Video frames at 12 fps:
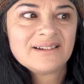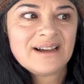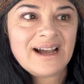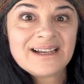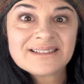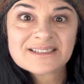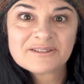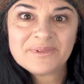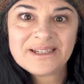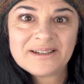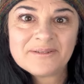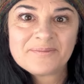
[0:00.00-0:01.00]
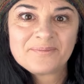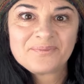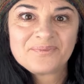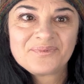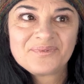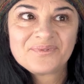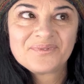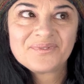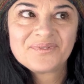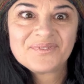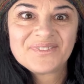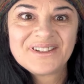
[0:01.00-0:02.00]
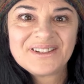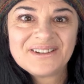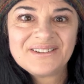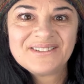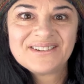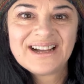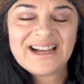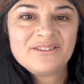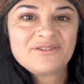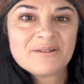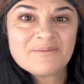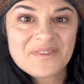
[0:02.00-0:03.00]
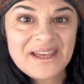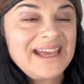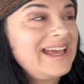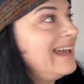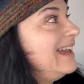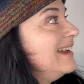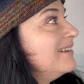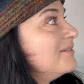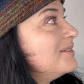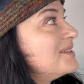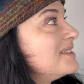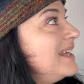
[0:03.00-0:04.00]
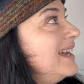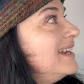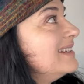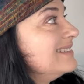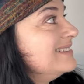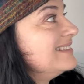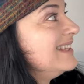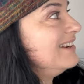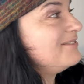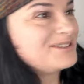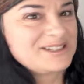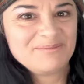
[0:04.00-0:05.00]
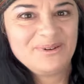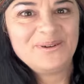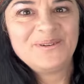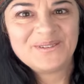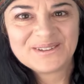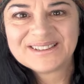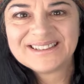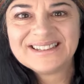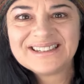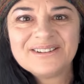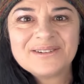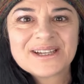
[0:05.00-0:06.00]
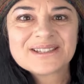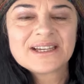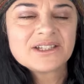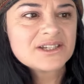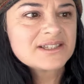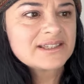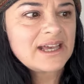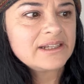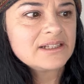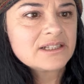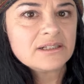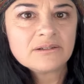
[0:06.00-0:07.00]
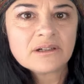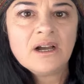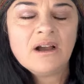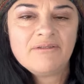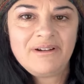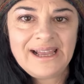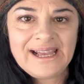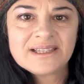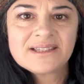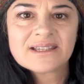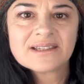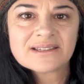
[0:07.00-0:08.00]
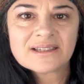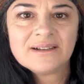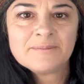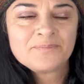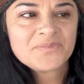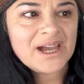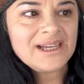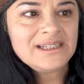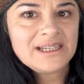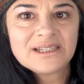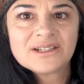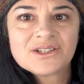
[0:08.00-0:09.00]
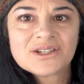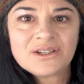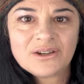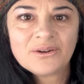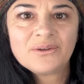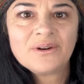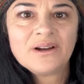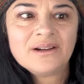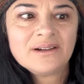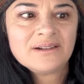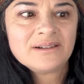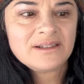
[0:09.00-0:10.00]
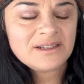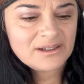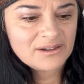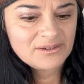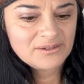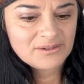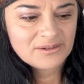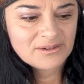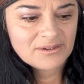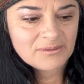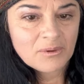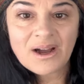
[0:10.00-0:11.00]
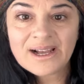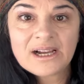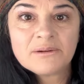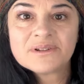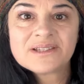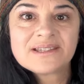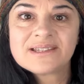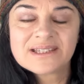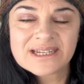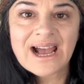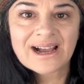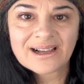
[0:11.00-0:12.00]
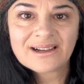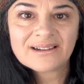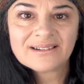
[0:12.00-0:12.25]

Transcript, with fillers: asked me, you know, and from there was that that was born, you know, because I just started to look for answers. I needed to know, you know, why I was stuck